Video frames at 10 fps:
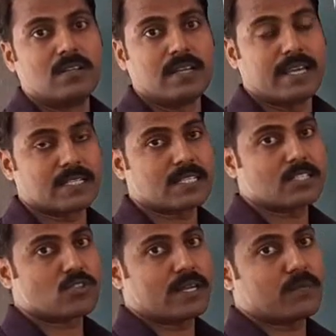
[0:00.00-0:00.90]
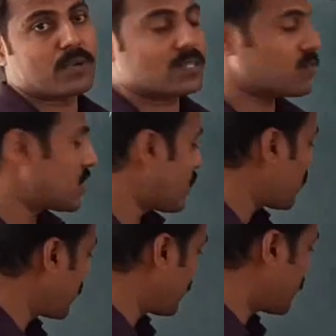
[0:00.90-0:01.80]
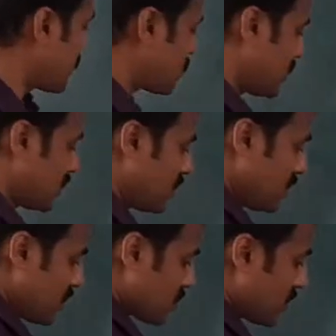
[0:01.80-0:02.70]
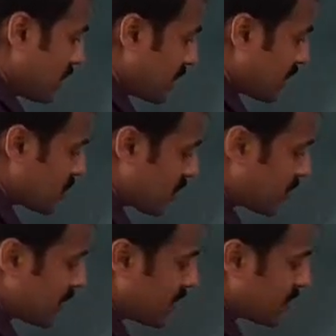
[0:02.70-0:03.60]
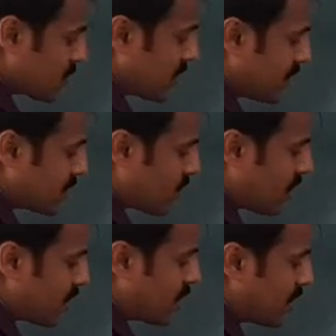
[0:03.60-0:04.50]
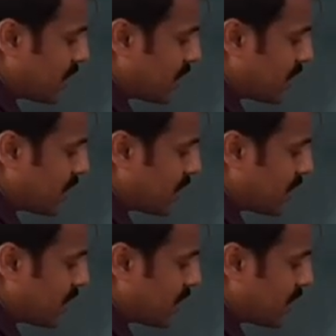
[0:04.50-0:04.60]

X raised to n plus 1 upon n plus 1. So integration of t raised to n is what?